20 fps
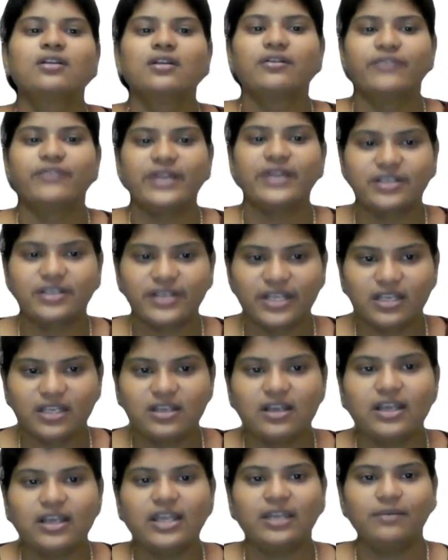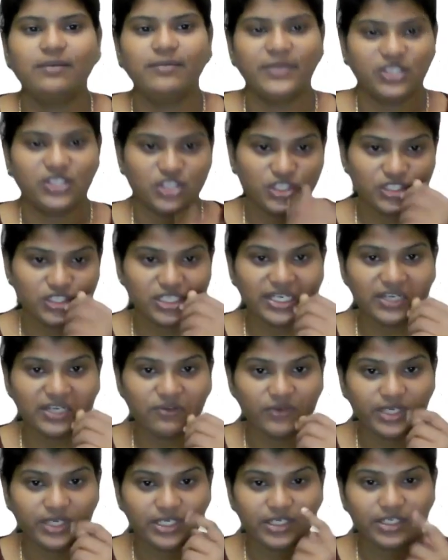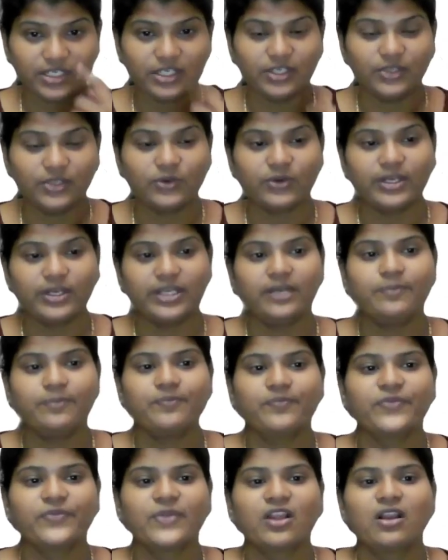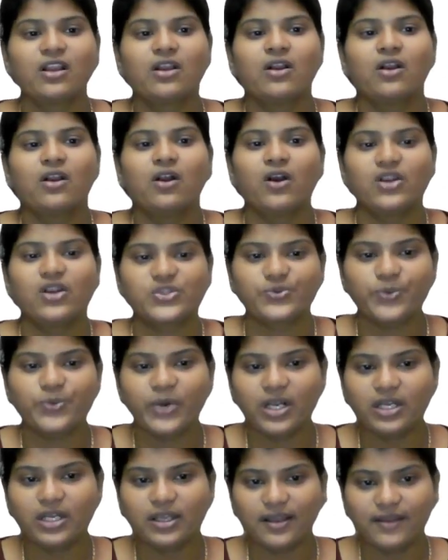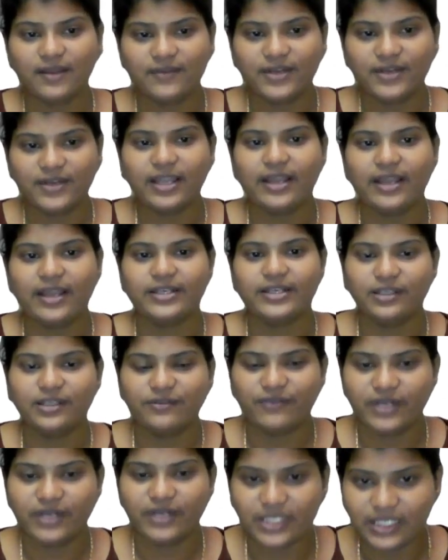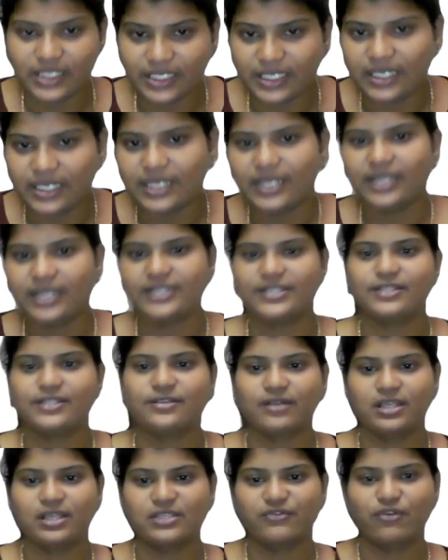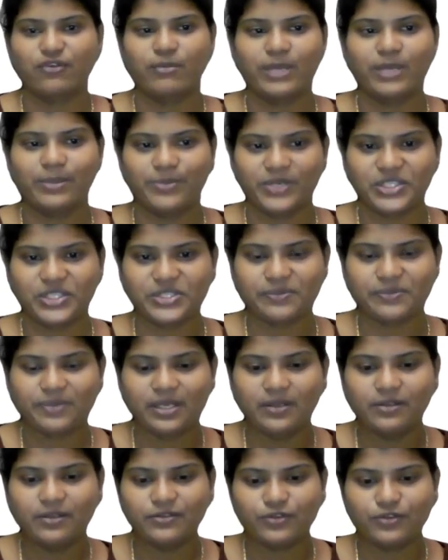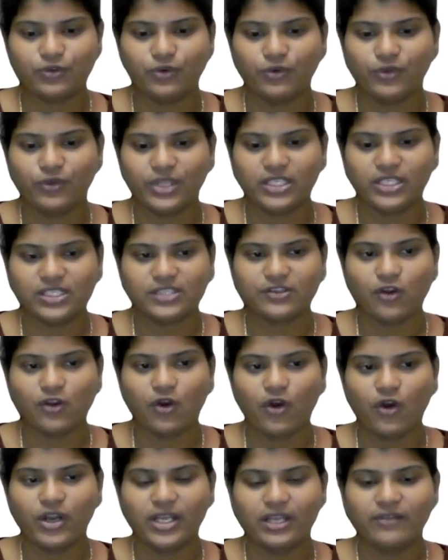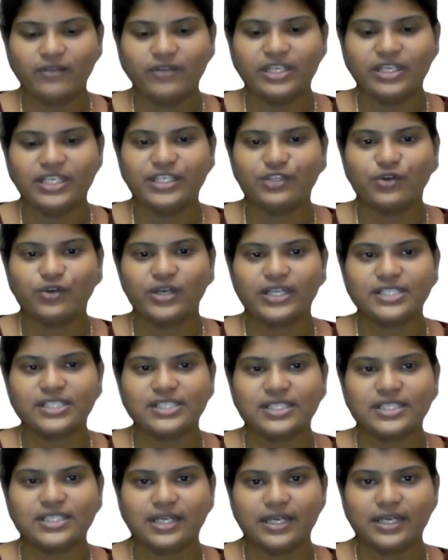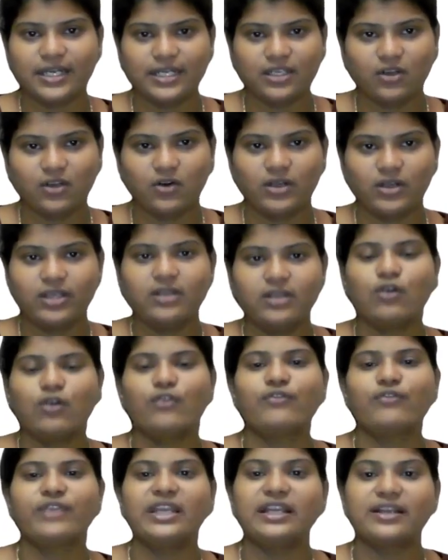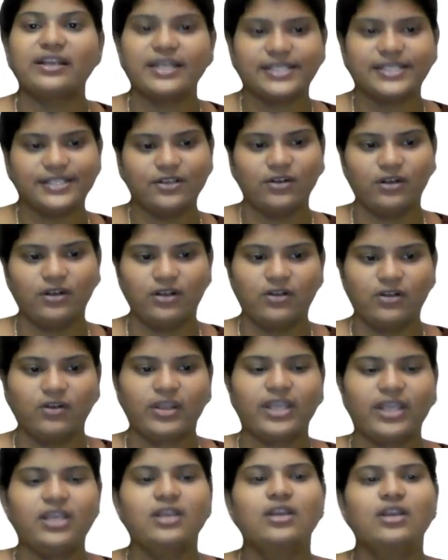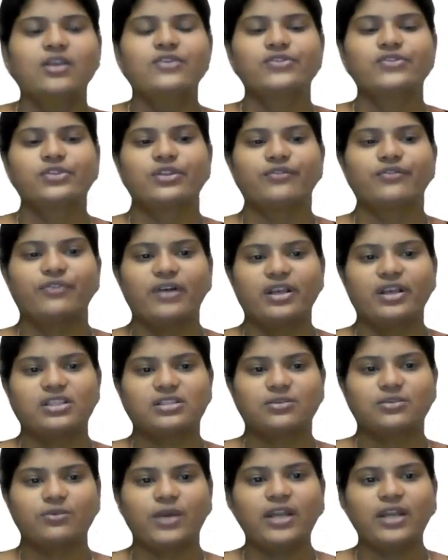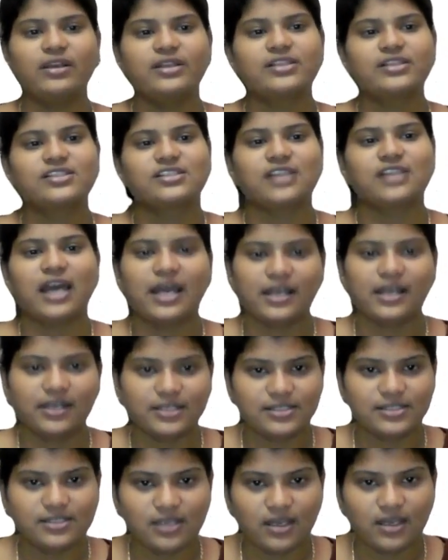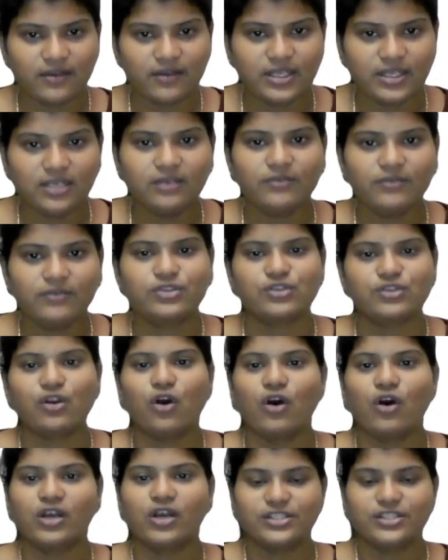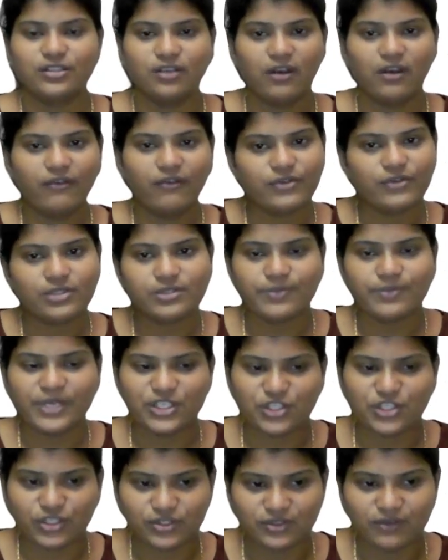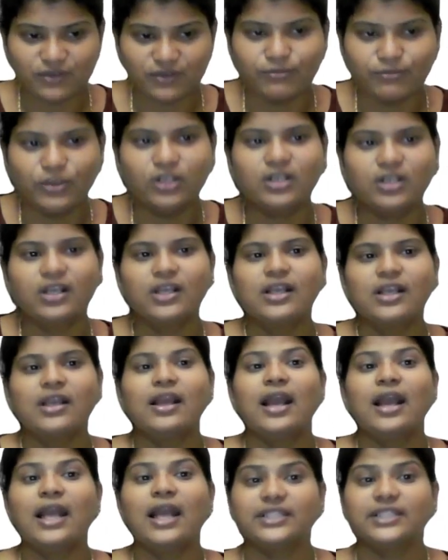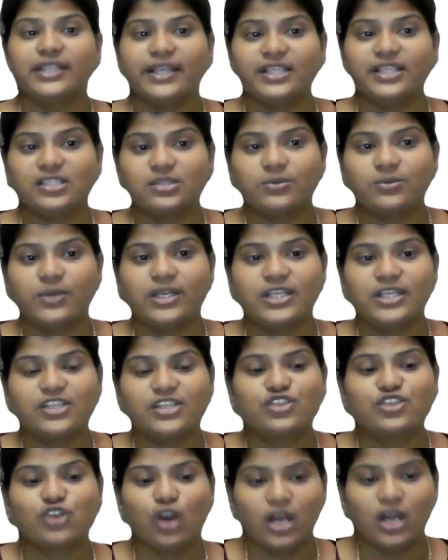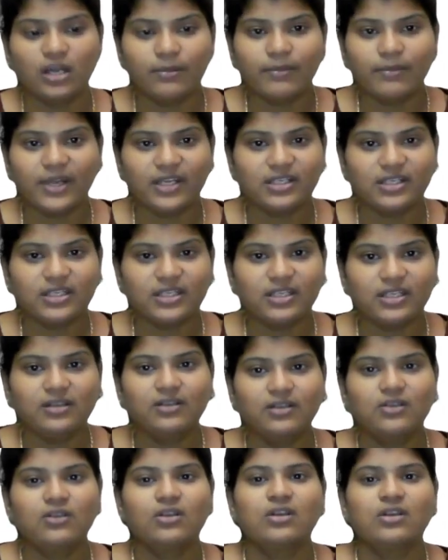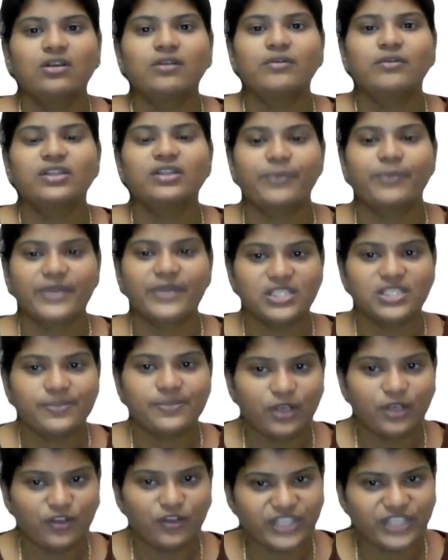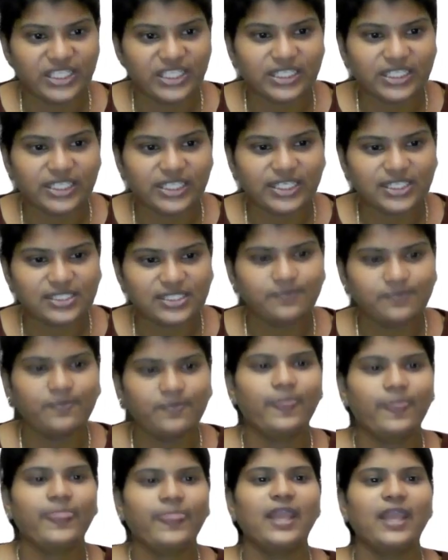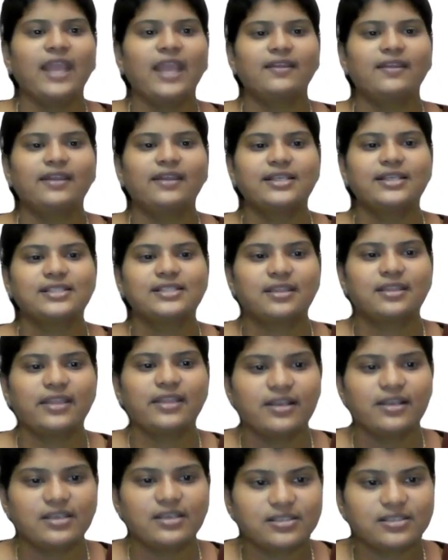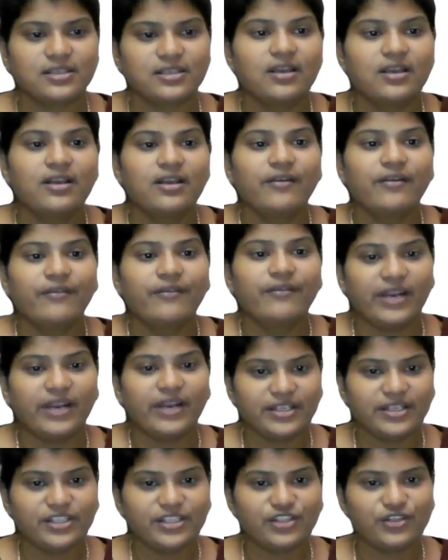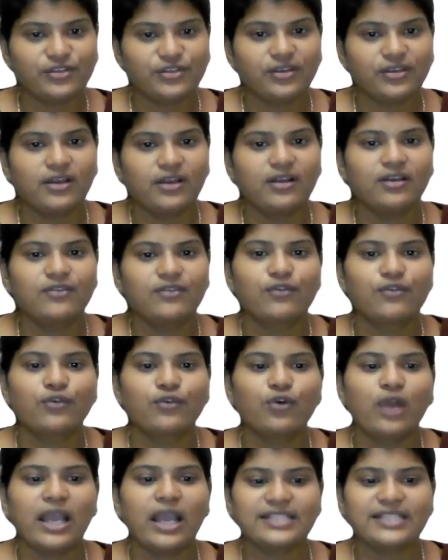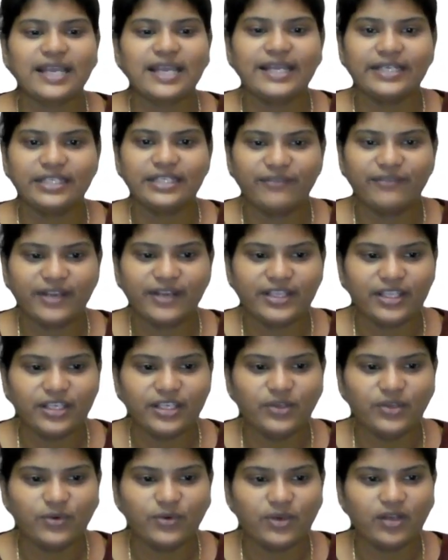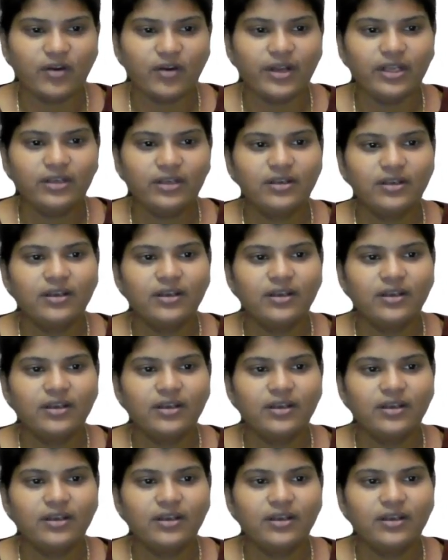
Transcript: Frederick and Michelson invented a nucleon. Oswald Avery identified the DNA as a transforming principle. So this is the order. We need to arrange in the correct order of increasing order. Okay. So the first one is Charles Darwin, which is origin of species of book. And the next one is John Mendel, the principle of genetics. And the next thing is Frederick, who has identified the nucleon.